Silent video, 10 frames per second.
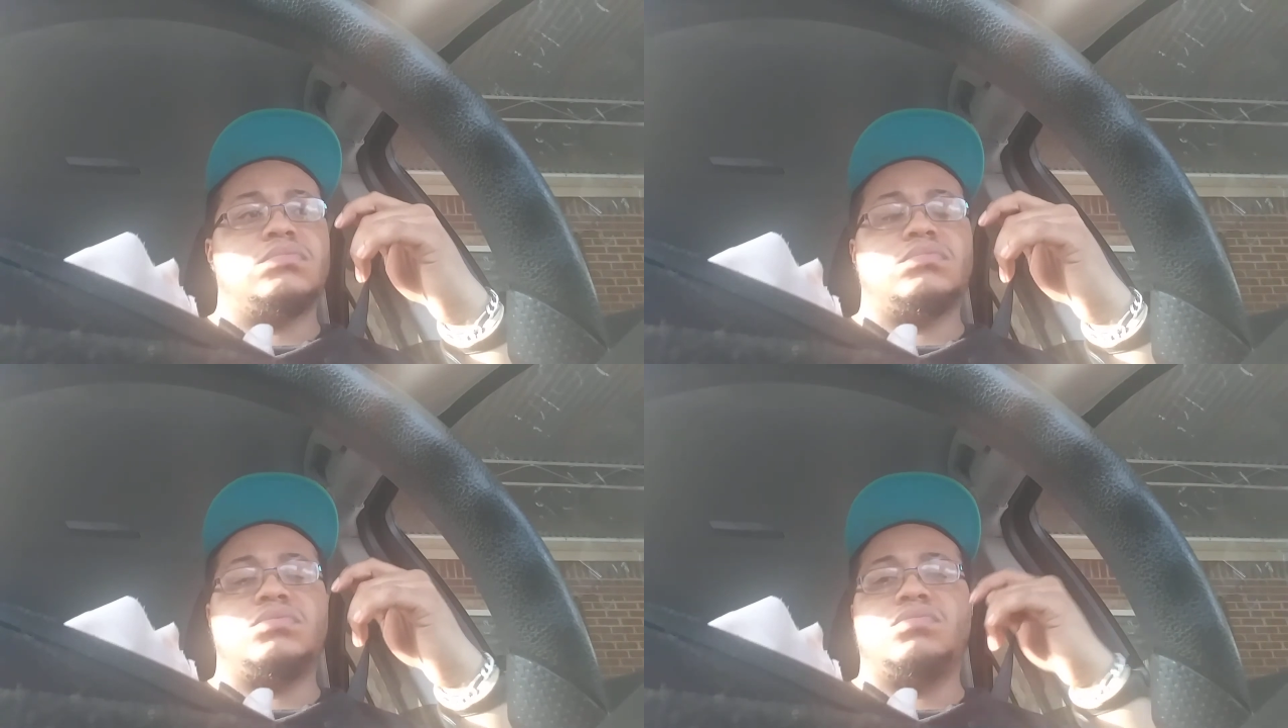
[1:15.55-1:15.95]

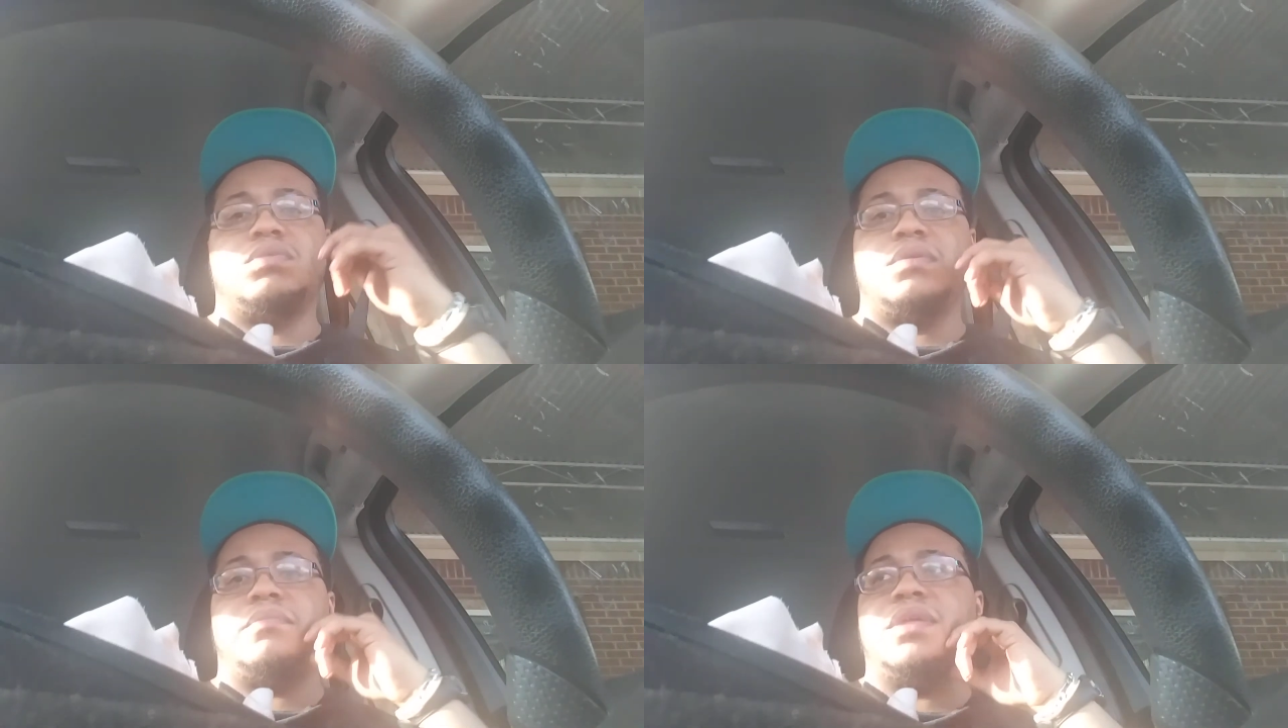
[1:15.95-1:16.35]
Do you
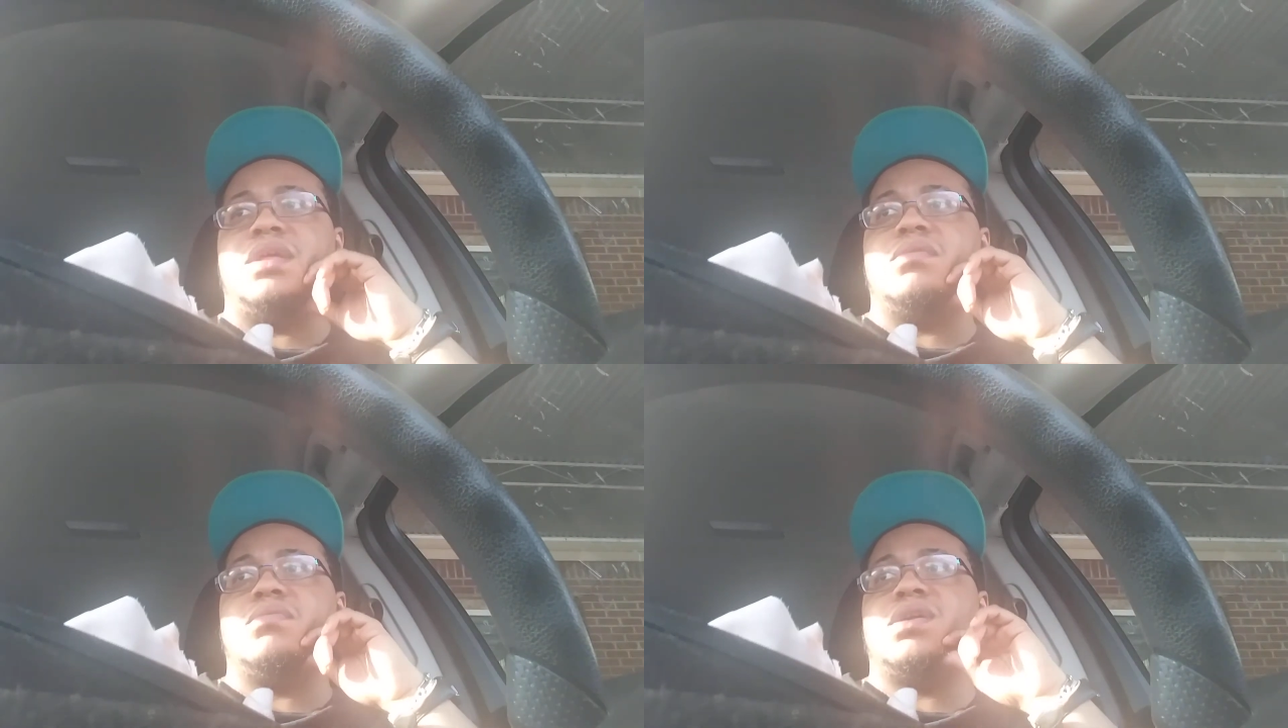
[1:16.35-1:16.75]
want to
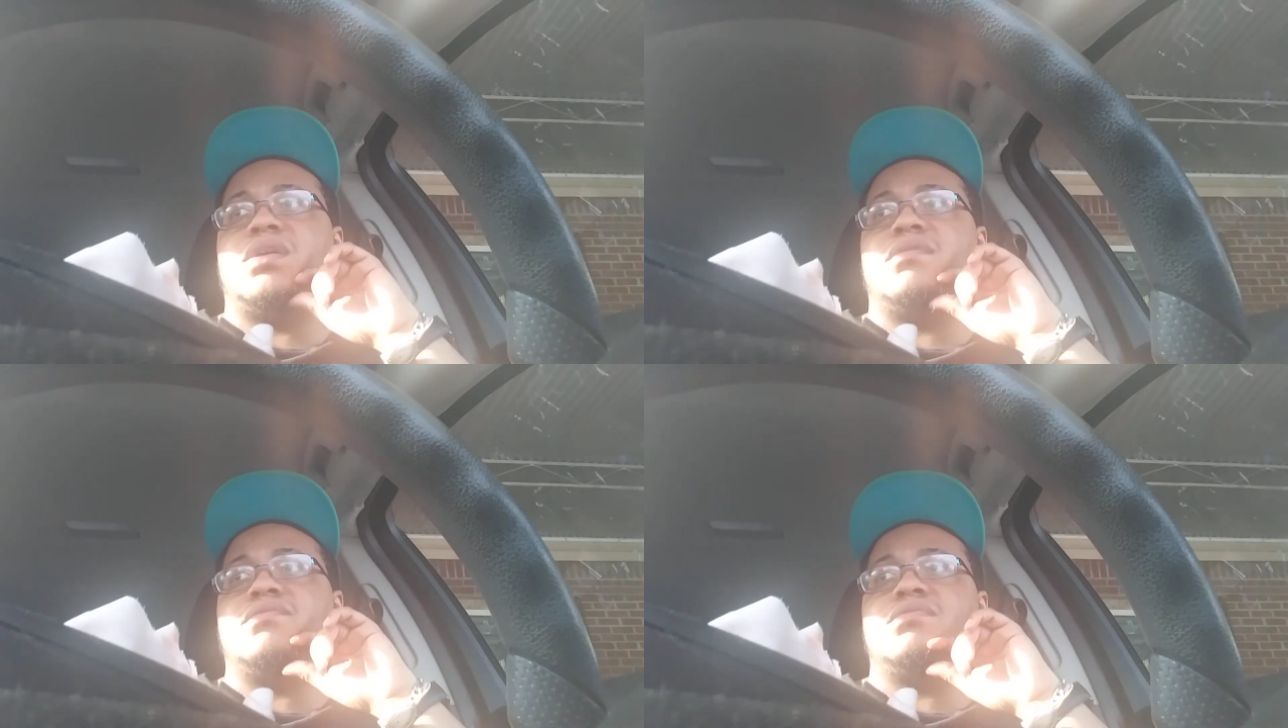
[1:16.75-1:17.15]
meet?
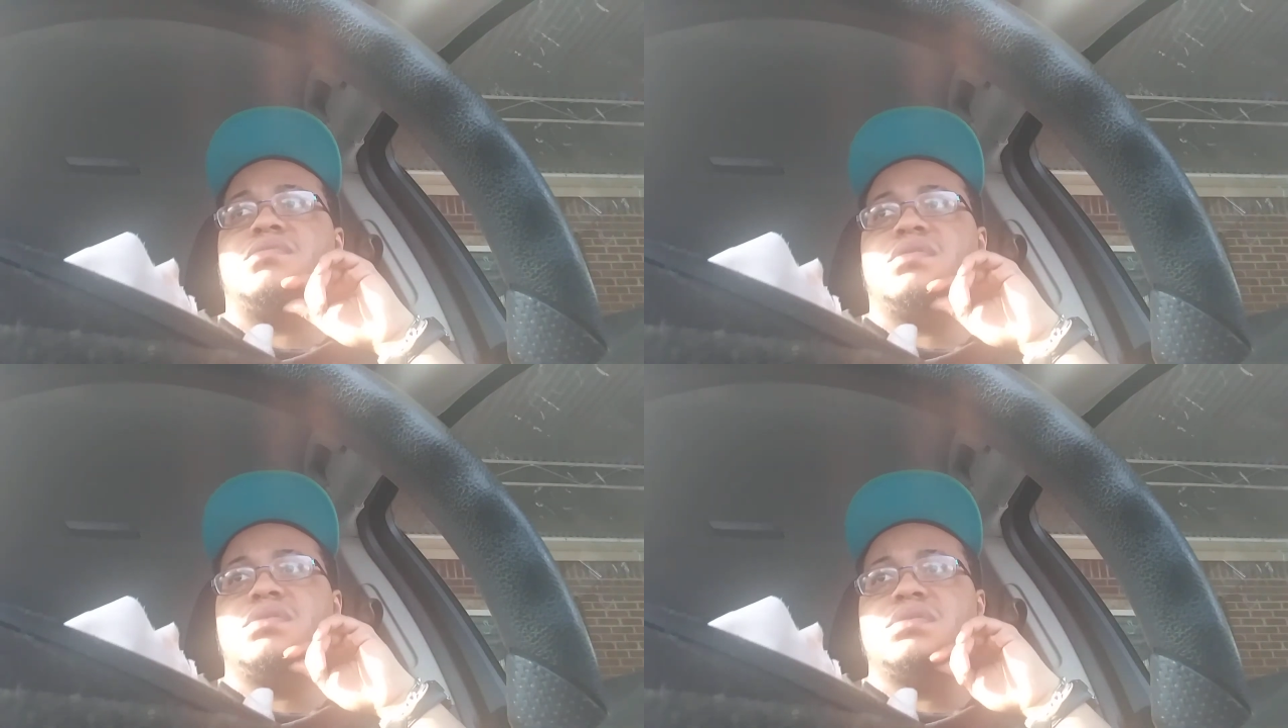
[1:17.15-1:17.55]
Whatever.
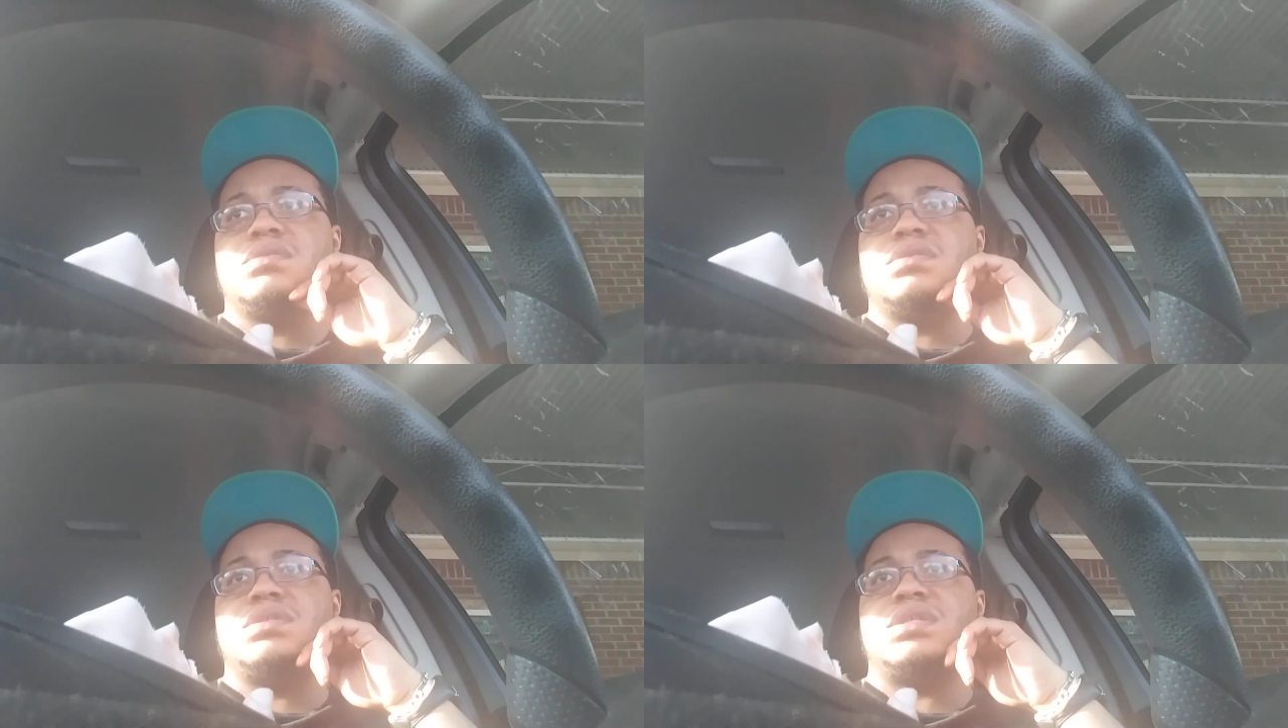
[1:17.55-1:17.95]

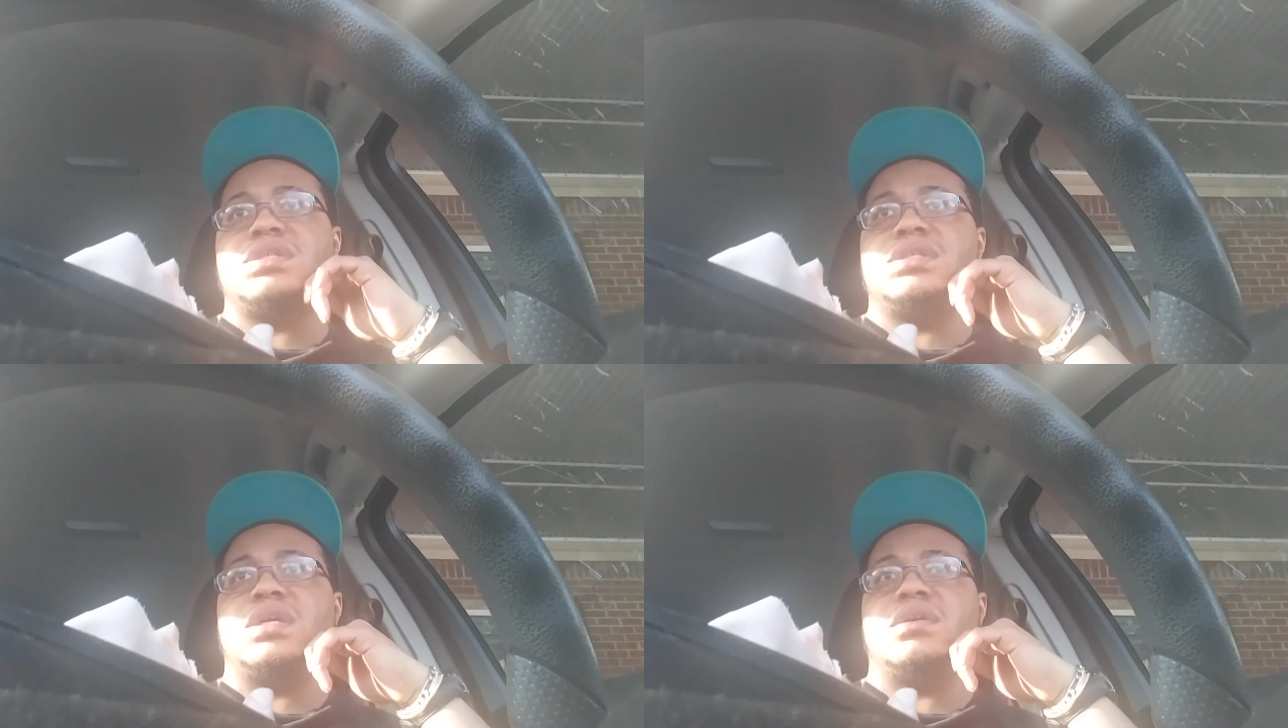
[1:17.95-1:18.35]
She
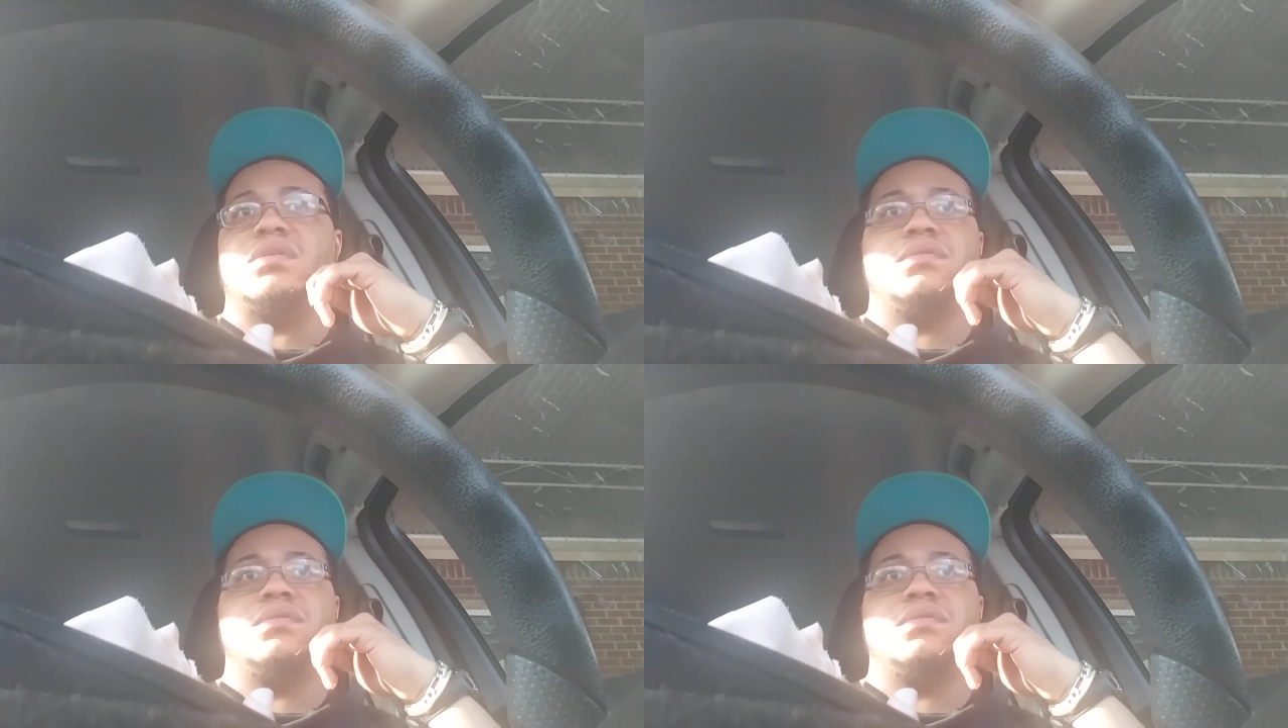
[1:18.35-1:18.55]
says, yeah.